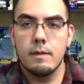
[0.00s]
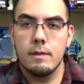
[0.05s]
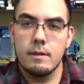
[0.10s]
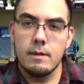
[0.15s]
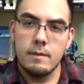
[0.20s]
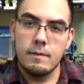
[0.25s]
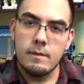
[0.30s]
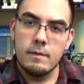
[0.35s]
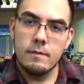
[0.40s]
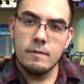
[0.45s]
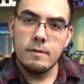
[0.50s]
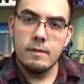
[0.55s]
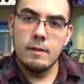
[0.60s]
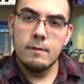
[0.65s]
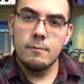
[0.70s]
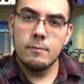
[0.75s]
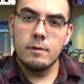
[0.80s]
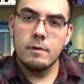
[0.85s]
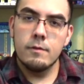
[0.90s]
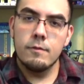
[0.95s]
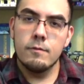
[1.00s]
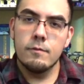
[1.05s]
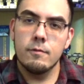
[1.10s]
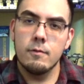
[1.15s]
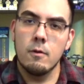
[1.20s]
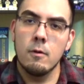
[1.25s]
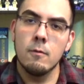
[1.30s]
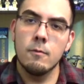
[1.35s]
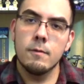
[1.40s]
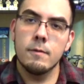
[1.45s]
Get this leverage
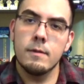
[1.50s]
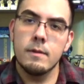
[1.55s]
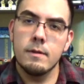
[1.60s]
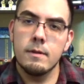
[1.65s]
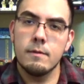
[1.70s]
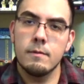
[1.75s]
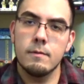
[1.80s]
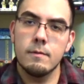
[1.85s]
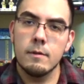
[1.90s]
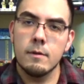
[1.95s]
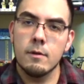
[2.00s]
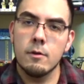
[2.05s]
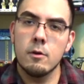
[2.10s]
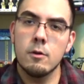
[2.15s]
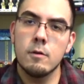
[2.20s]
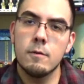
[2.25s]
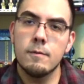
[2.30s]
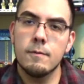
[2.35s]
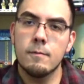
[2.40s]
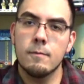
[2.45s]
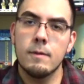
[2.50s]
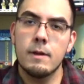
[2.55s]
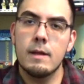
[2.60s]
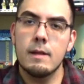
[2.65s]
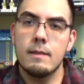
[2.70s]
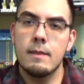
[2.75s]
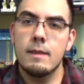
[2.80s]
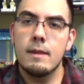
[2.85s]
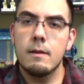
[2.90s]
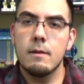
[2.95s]
over the curve,
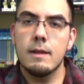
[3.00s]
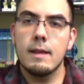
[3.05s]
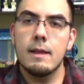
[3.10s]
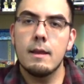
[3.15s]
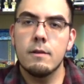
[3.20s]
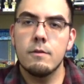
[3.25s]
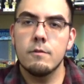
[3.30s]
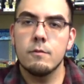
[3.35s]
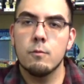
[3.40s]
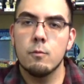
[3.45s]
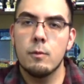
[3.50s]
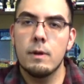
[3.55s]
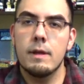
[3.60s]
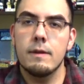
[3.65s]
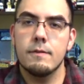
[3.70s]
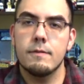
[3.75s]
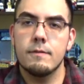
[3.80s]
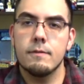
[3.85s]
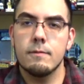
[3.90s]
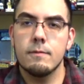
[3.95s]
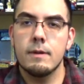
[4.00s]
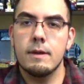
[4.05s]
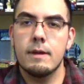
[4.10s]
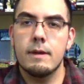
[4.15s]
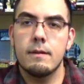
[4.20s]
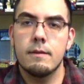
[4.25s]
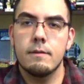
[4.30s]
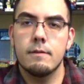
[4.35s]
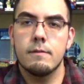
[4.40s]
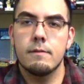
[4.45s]
right? Let it kind of just rest,
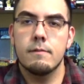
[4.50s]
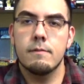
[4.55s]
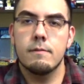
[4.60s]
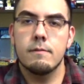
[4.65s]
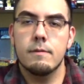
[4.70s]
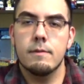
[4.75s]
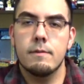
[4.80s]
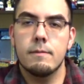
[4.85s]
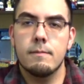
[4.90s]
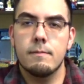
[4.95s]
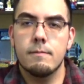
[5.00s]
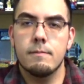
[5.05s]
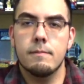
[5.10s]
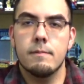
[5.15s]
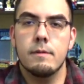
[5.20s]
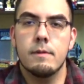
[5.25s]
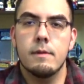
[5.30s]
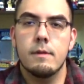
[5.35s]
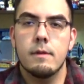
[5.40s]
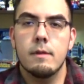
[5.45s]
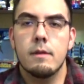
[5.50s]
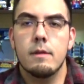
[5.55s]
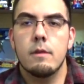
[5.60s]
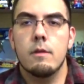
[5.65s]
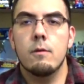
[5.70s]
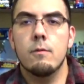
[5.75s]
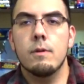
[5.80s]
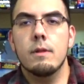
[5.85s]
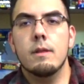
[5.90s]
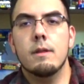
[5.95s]
right?
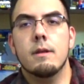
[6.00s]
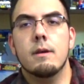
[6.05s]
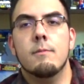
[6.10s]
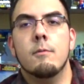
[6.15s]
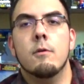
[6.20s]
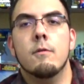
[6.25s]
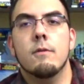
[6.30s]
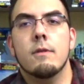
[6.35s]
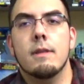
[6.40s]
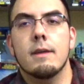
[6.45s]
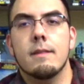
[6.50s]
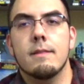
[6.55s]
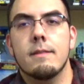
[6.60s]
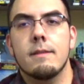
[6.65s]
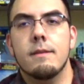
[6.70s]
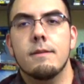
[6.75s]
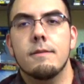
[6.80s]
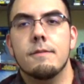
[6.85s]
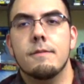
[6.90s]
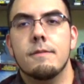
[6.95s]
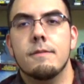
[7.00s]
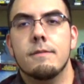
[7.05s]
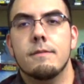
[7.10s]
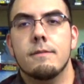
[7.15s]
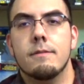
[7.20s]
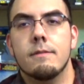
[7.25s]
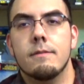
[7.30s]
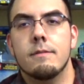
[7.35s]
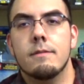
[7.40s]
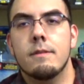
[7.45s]
You wouldn't come over like
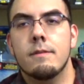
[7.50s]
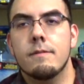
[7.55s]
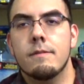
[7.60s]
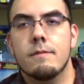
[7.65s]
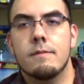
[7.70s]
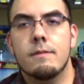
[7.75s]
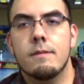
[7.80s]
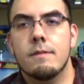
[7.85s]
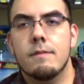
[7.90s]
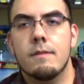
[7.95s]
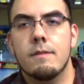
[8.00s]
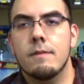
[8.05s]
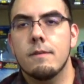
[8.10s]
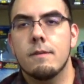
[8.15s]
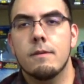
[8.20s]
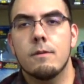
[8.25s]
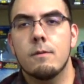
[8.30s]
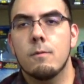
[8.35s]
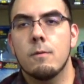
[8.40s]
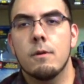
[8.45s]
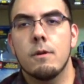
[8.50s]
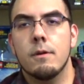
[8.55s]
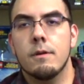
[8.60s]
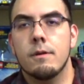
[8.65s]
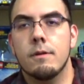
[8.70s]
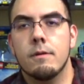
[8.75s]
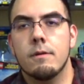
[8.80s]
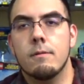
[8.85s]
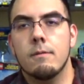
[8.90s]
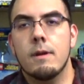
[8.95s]
this. This isn't gonna work,
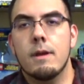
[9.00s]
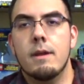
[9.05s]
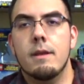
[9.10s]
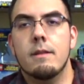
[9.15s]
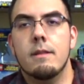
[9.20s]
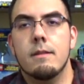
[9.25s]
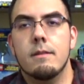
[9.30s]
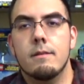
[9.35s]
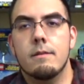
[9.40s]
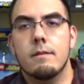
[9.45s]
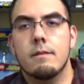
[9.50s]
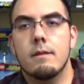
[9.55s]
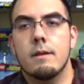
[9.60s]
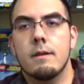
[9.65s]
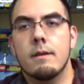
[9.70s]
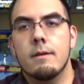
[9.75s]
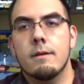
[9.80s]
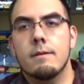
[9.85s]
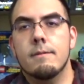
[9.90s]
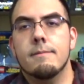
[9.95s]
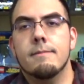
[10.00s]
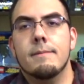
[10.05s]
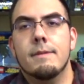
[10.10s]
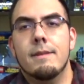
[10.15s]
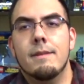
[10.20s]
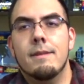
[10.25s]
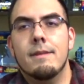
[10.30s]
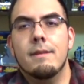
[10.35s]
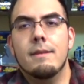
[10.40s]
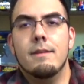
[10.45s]
right?
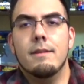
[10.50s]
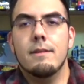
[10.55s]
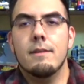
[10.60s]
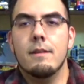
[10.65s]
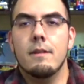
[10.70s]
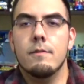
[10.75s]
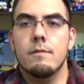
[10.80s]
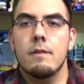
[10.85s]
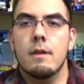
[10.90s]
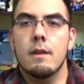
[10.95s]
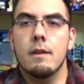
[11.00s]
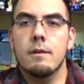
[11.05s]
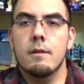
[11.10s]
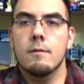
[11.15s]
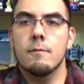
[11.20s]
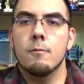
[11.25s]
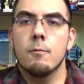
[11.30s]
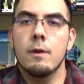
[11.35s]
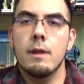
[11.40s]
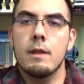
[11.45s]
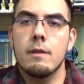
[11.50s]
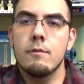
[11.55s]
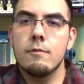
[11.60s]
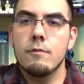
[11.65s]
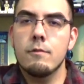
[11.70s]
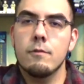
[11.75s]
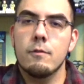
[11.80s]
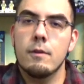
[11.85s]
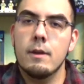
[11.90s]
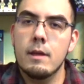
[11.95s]
It's not enough
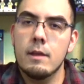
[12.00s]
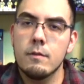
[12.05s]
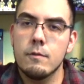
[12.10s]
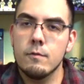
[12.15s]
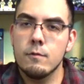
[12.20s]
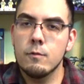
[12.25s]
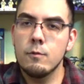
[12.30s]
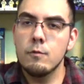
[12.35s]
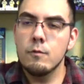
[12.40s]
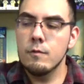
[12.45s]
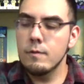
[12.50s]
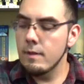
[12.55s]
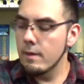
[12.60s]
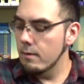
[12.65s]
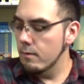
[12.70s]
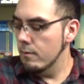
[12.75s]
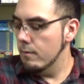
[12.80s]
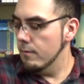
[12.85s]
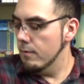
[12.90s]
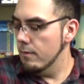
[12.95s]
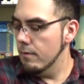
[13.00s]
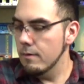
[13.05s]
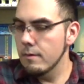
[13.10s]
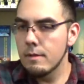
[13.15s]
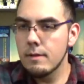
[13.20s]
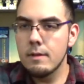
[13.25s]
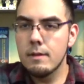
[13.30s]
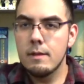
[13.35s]
range, so you gotta scooch that over.